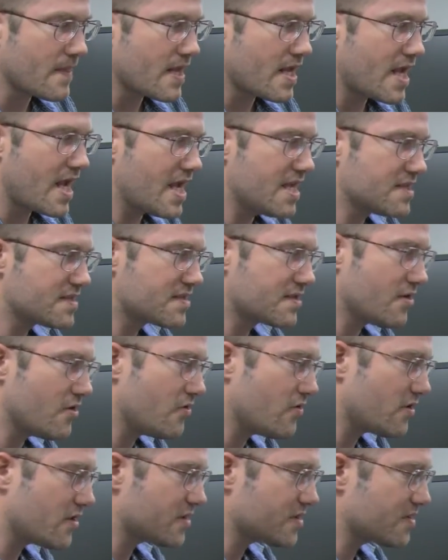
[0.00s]
And
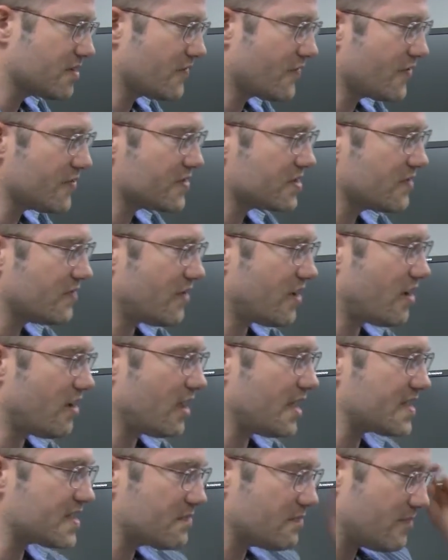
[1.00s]
so first of
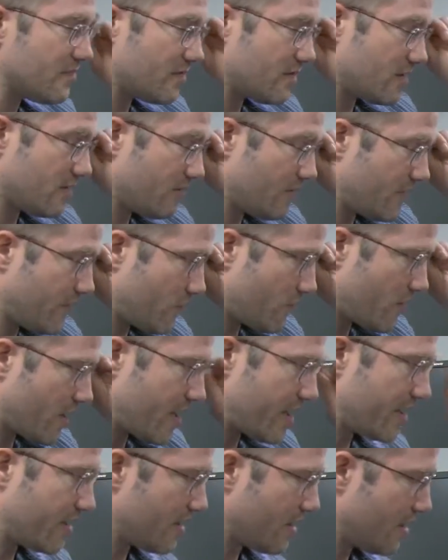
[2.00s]
all, before
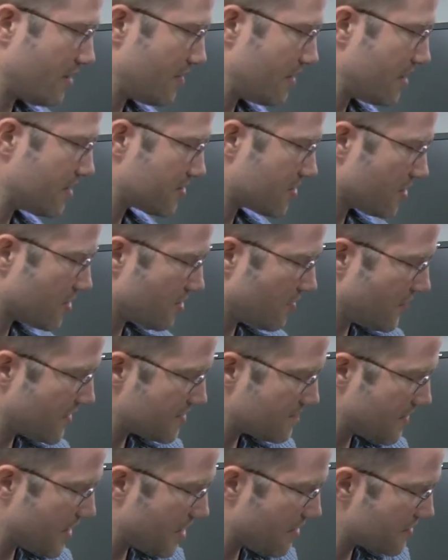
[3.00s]
I turn on
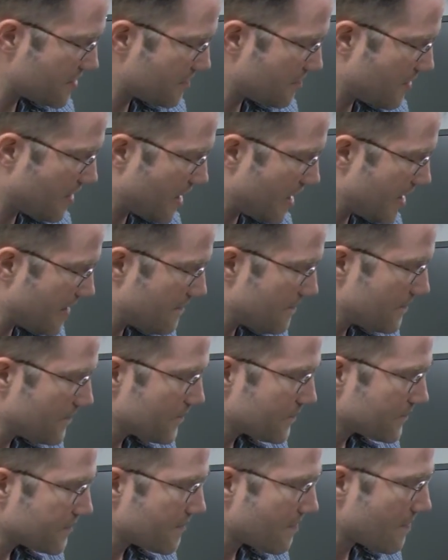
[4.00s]
this power supply,
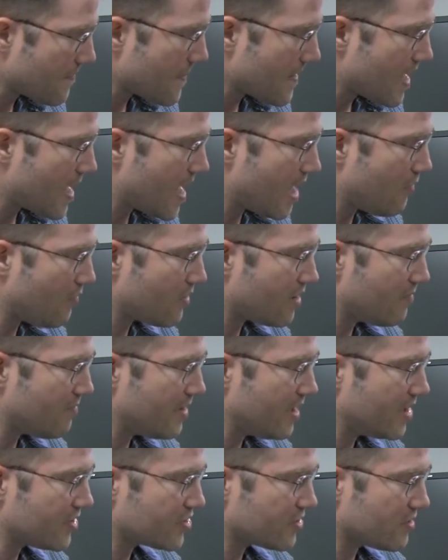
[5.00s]
I want to
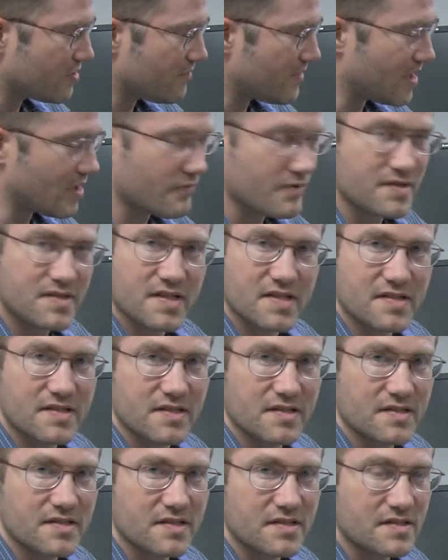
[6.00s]
measure my
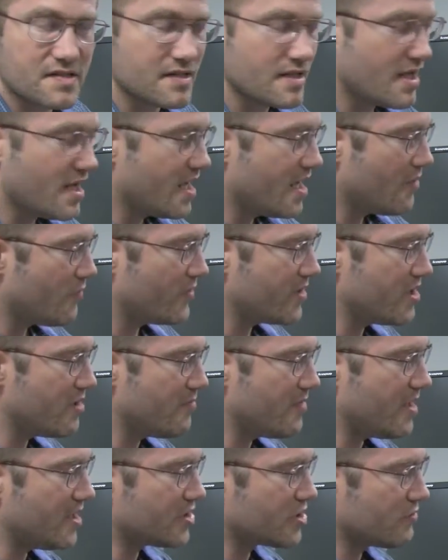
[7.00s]
resistances. When you
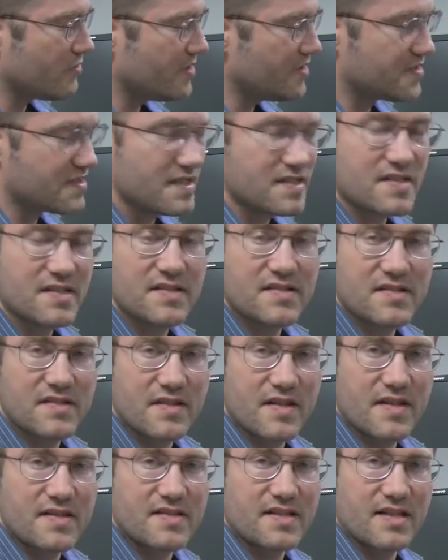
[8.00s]
measure resistance
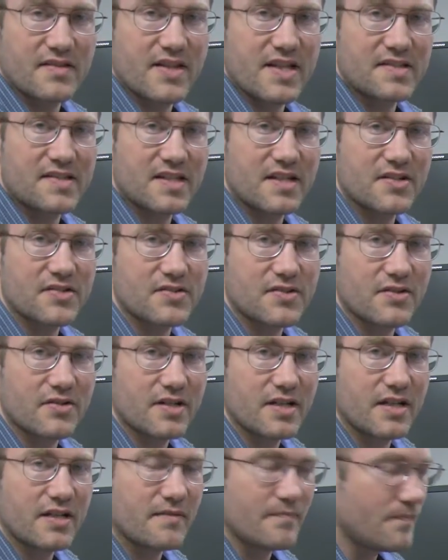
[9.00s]
that's in a
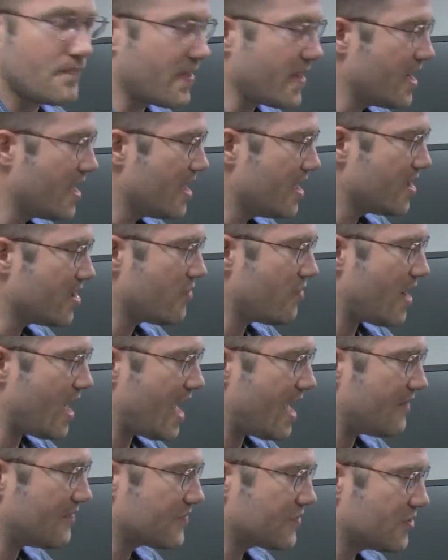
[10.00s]
circuit, you
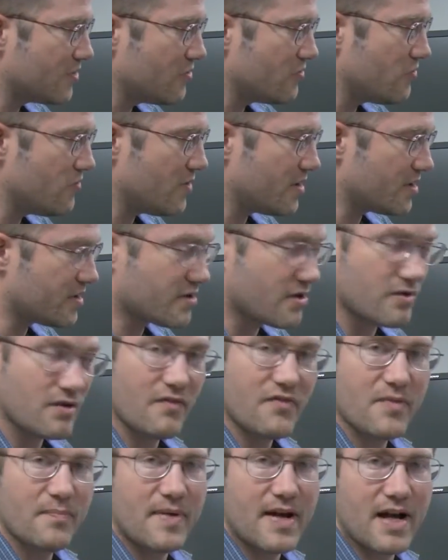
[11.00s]
have to turn
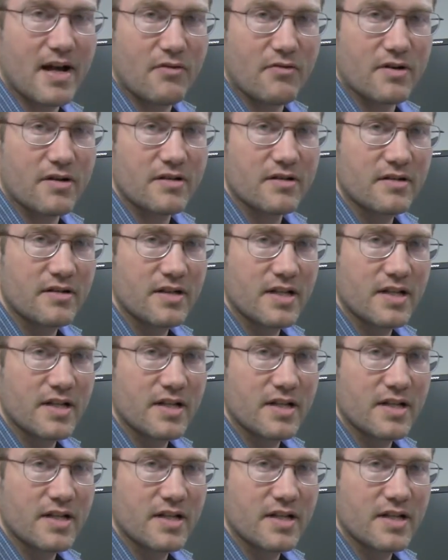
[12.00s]
off the power